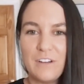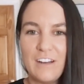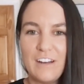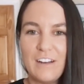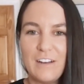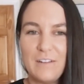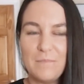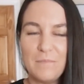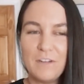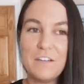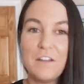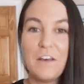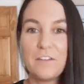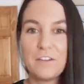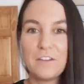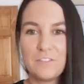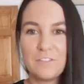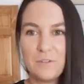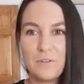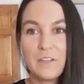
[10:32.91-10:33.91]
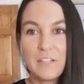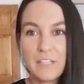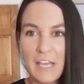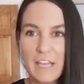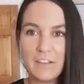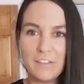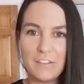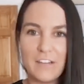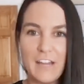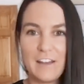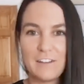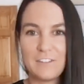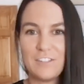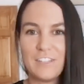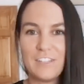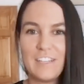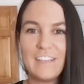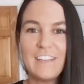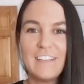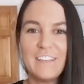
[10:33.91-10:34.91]
Another student, Caitlin,
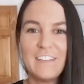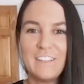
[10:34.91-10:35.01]
actually,